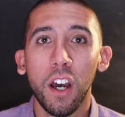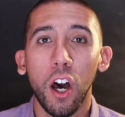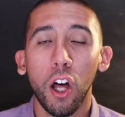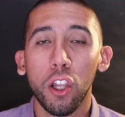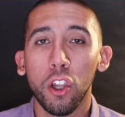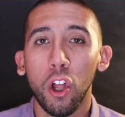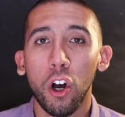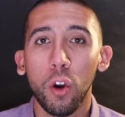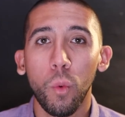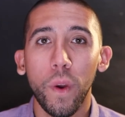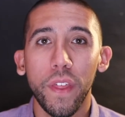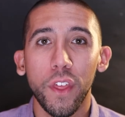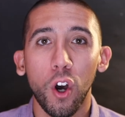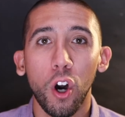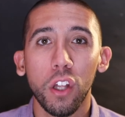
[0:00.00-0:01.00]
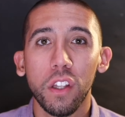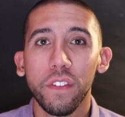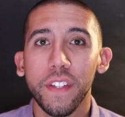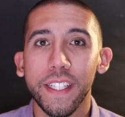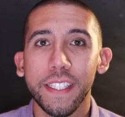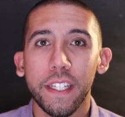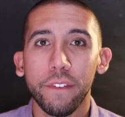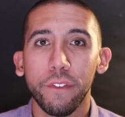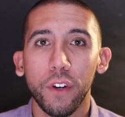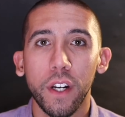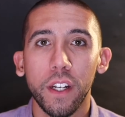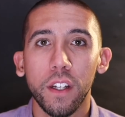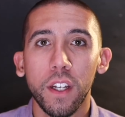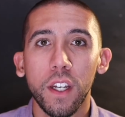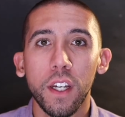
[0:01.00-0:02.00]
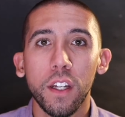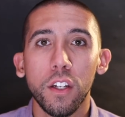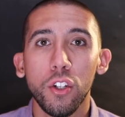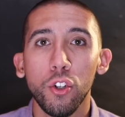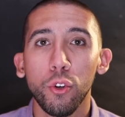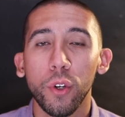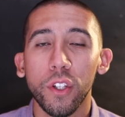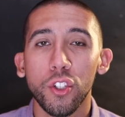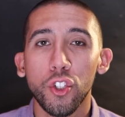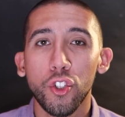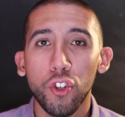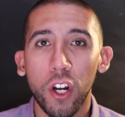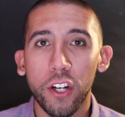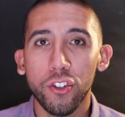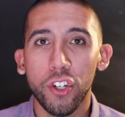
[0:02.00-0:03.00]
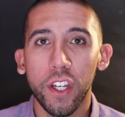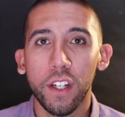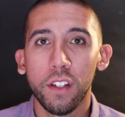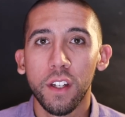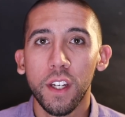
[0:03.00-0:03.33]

along with all of the different new construction,